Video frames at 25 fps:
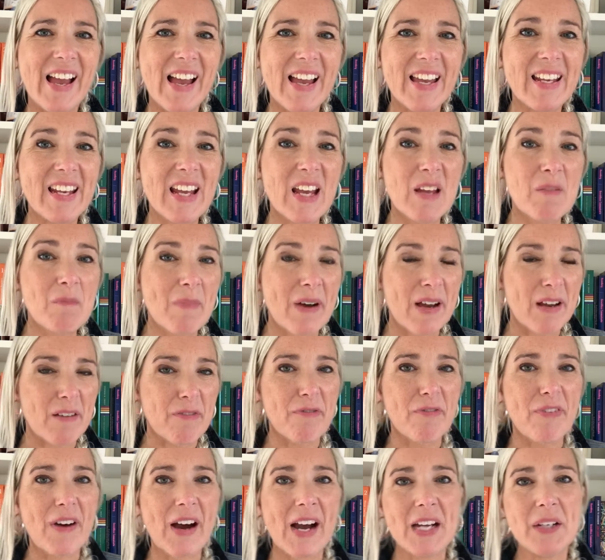And then my
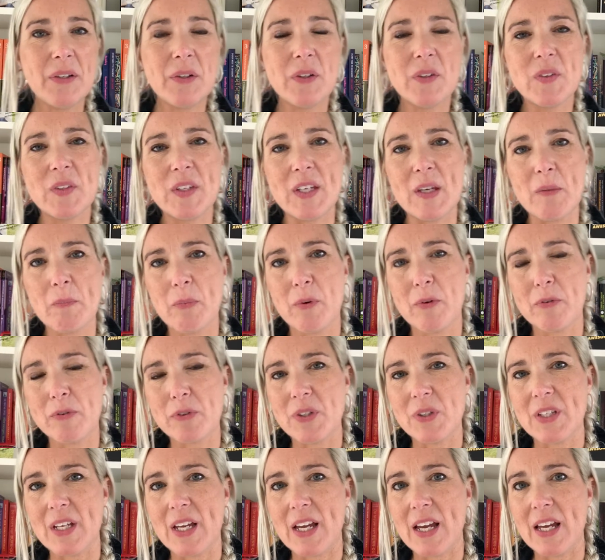final tip of
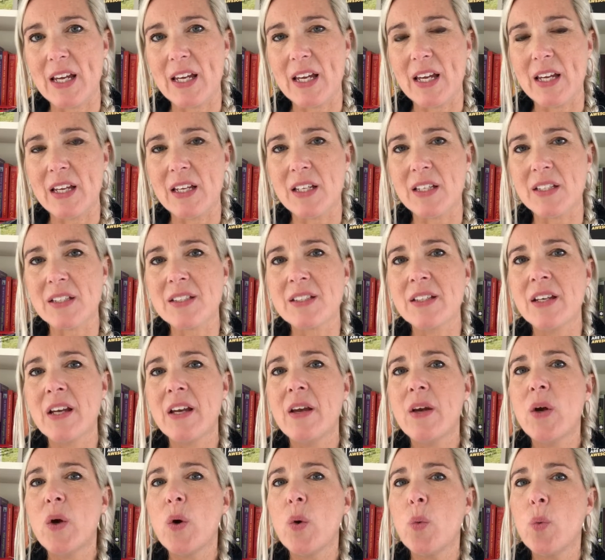today is,
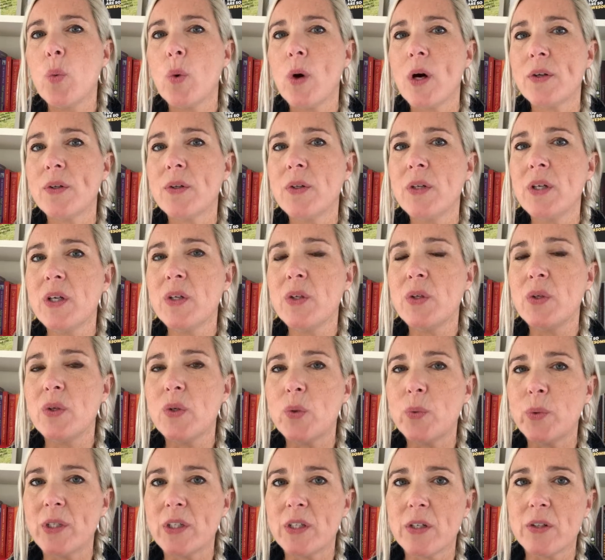what do you
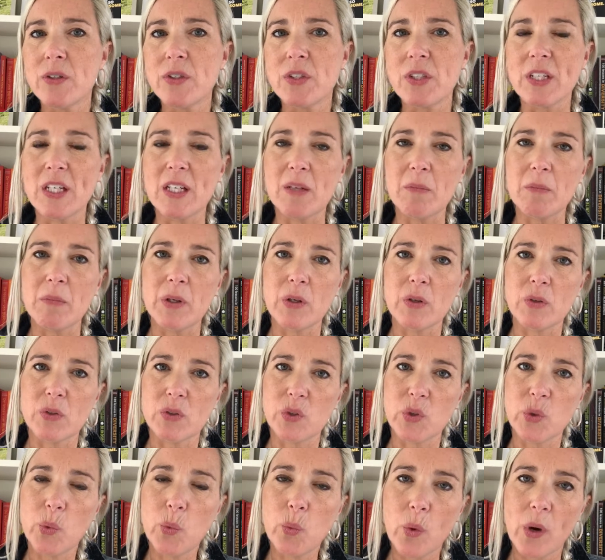do with those
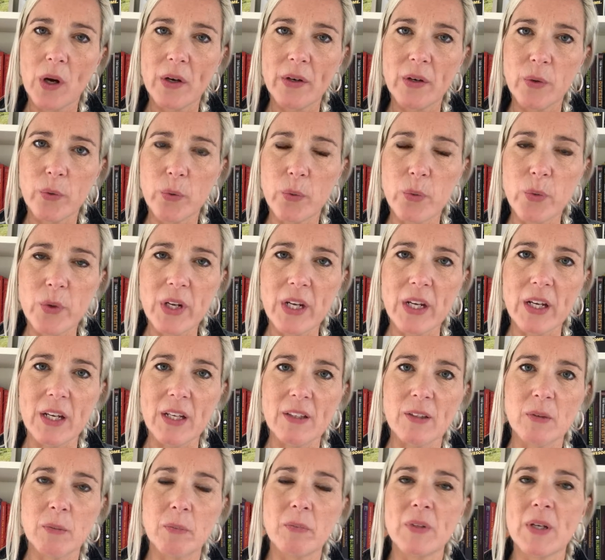emails you want to
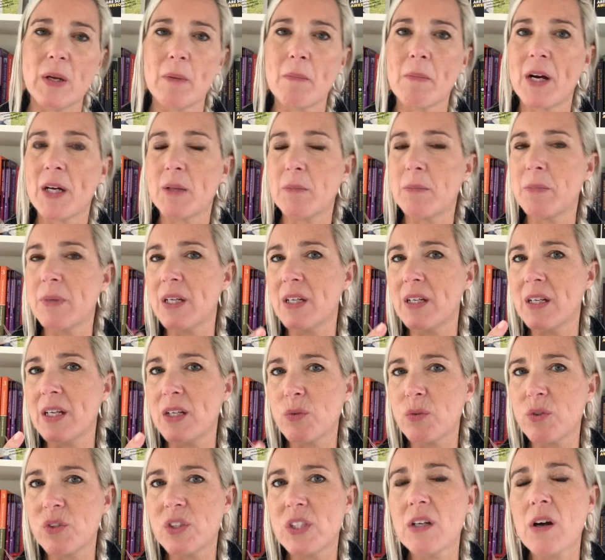read? There might be an
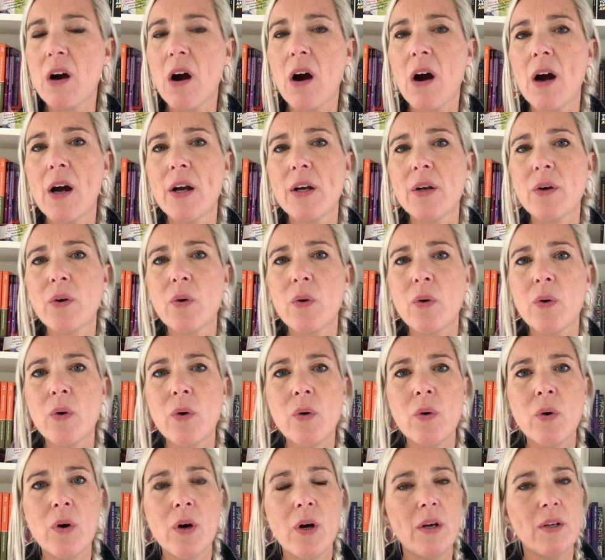interesting
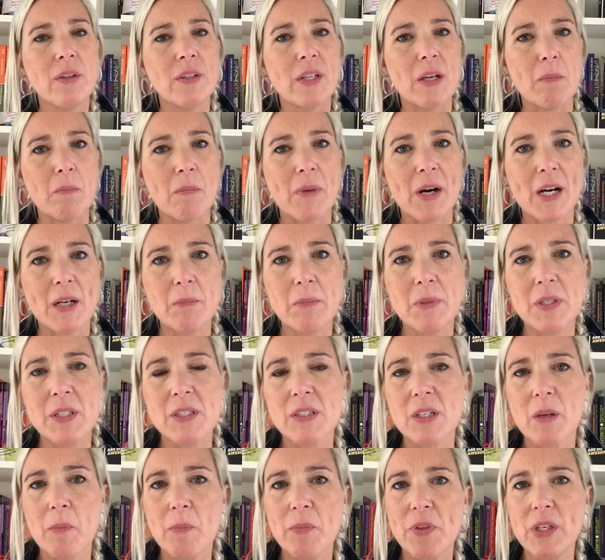article, there might be
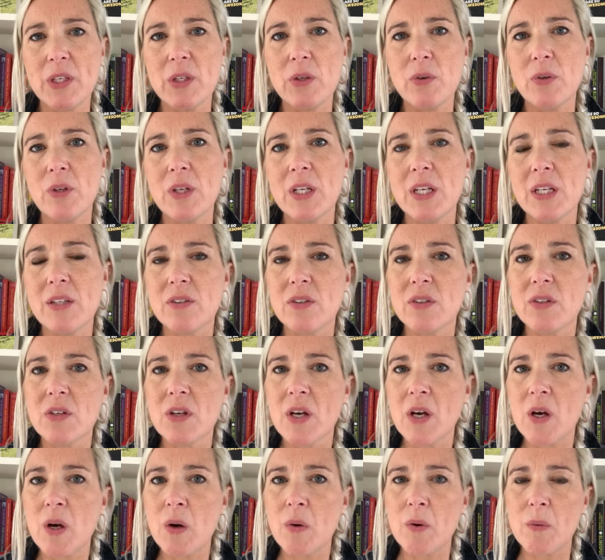something you need to
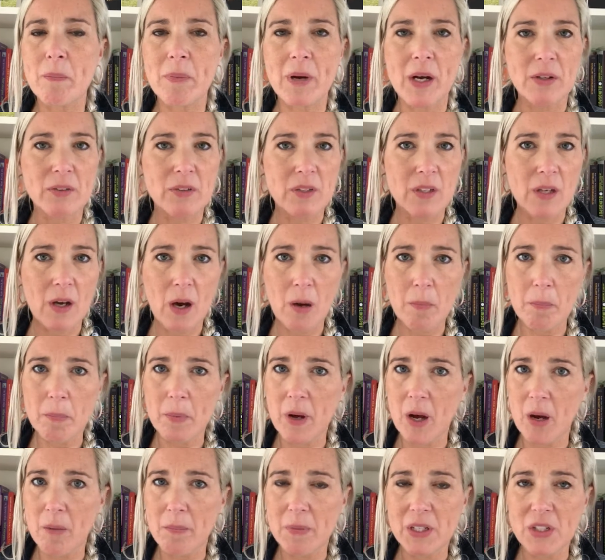know about the
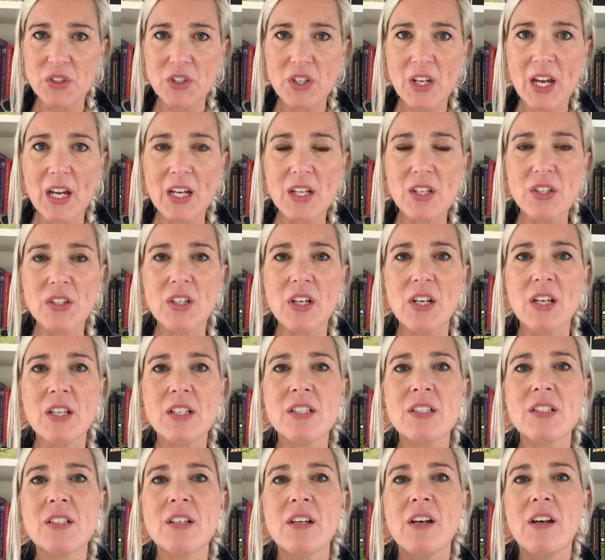upcoming
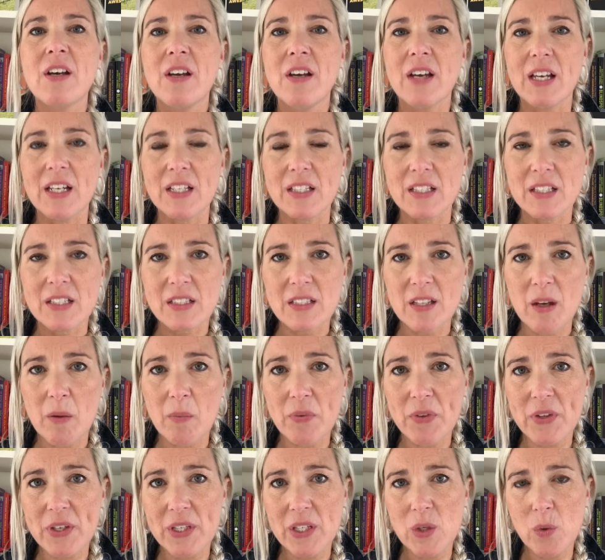changes. It's
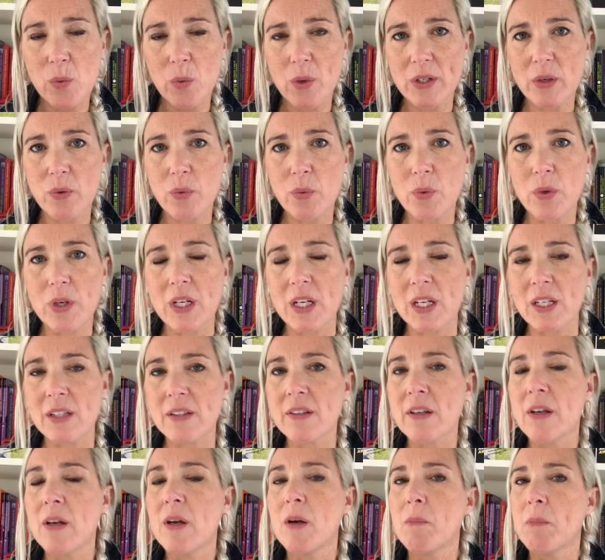something you want to
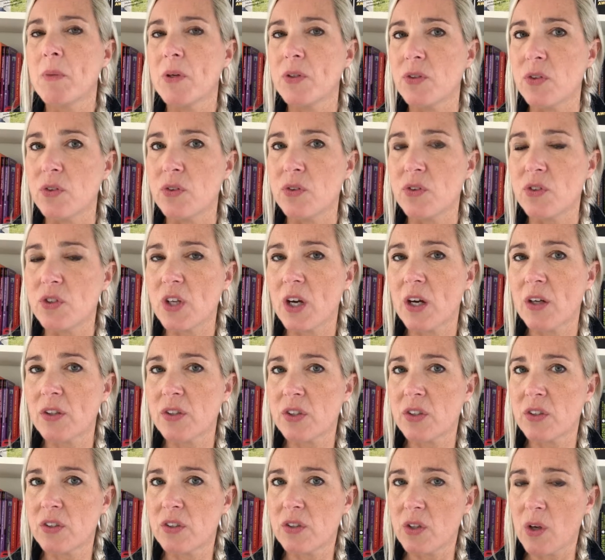read, but you
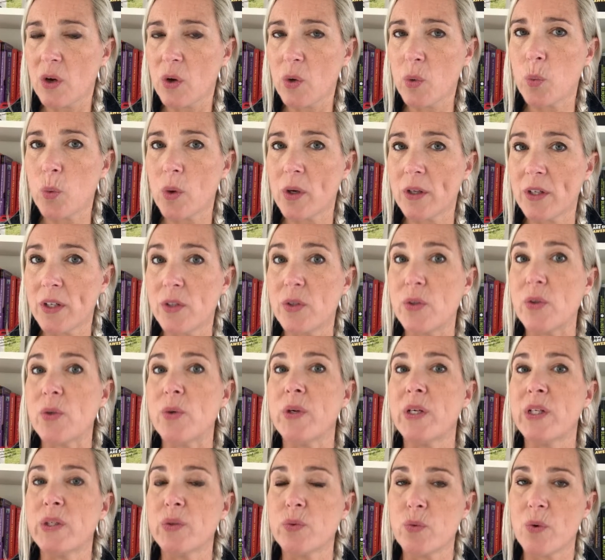just don't want to
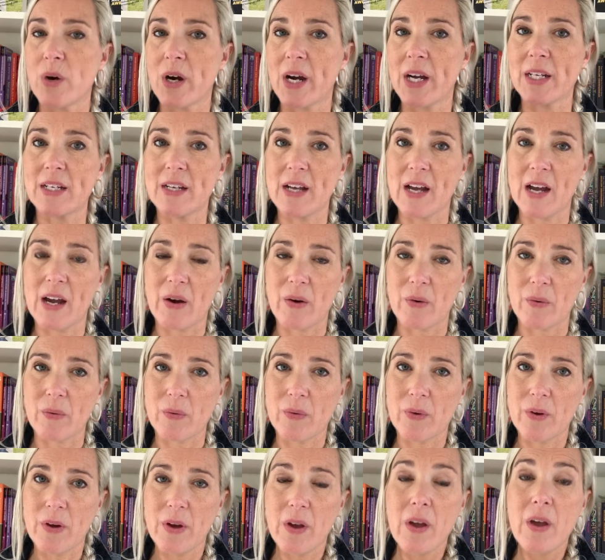do it right now.
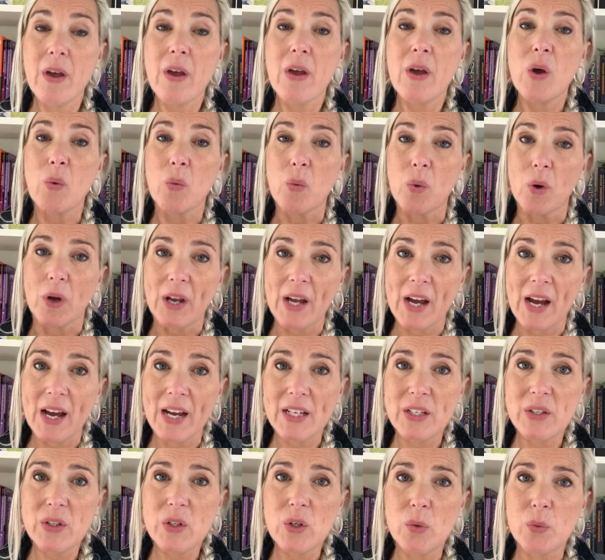What
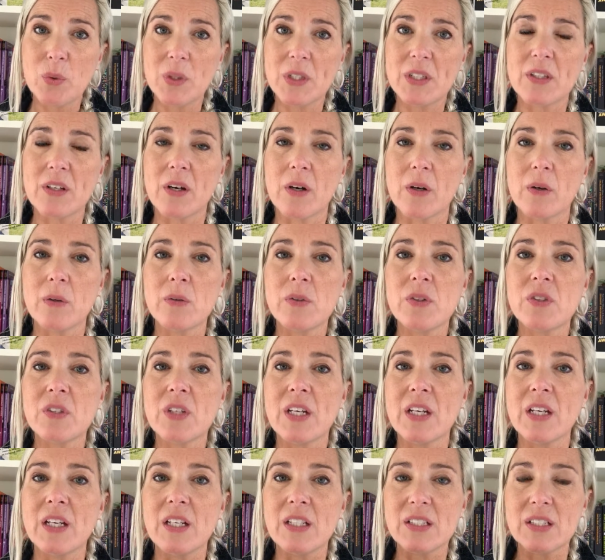I do with those
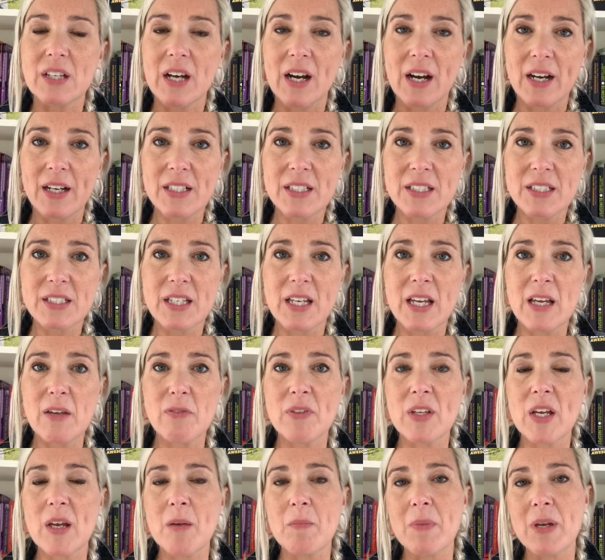is I
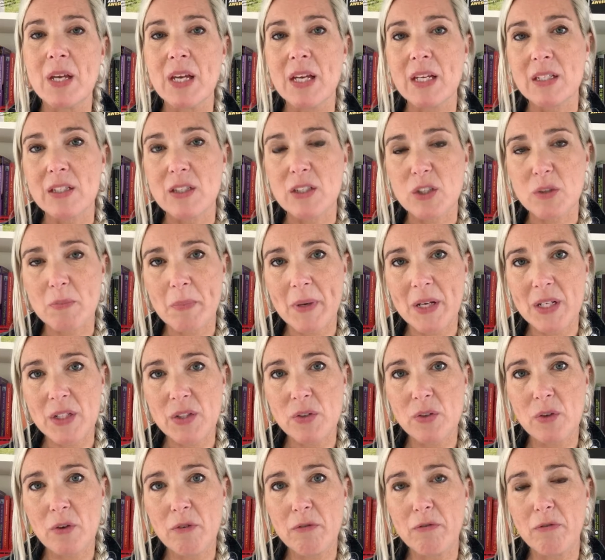save them in a
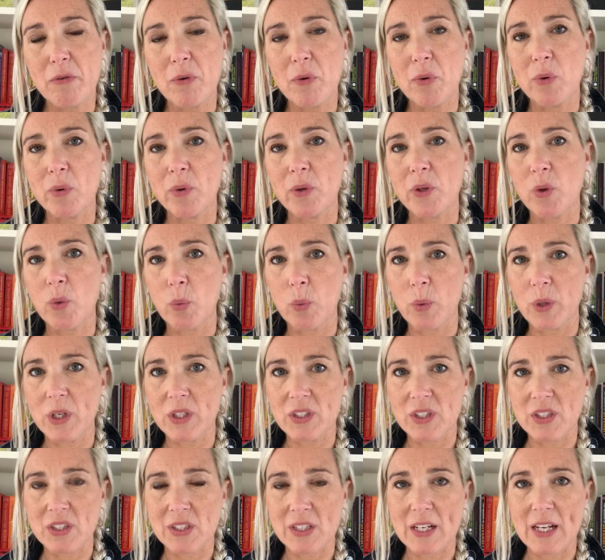special folder
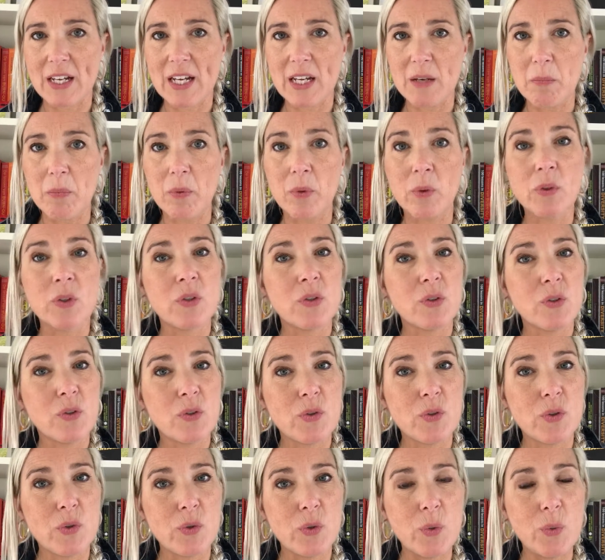which is labeled
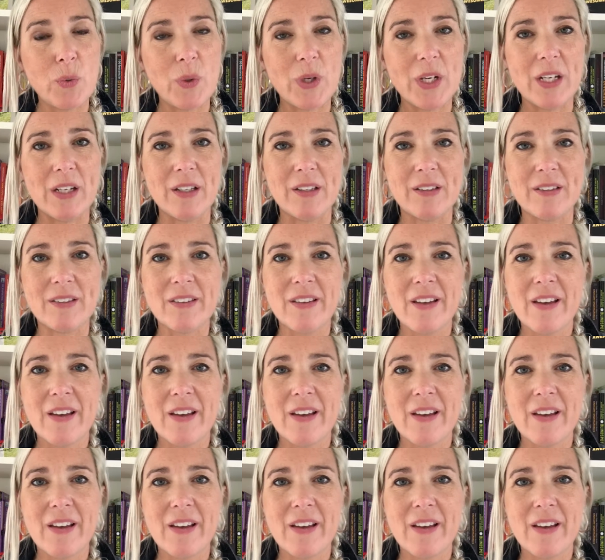to read.